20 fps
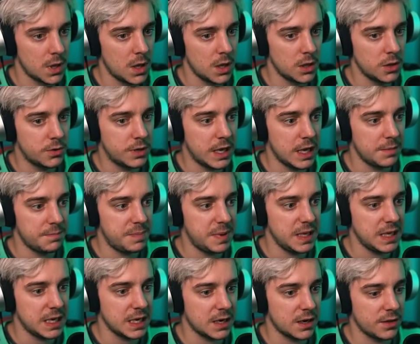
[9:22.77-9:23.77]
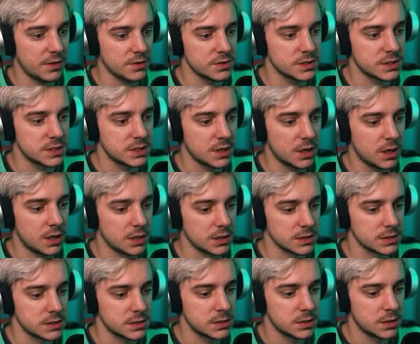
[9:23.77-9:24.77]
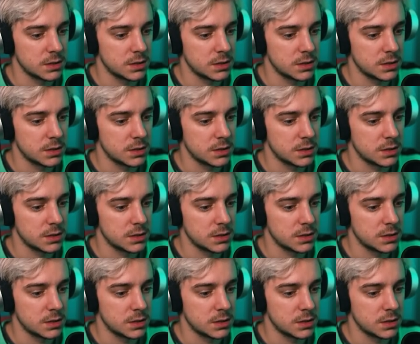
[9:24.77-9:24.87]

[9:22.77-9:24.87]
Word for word: You can't peek at other stalls.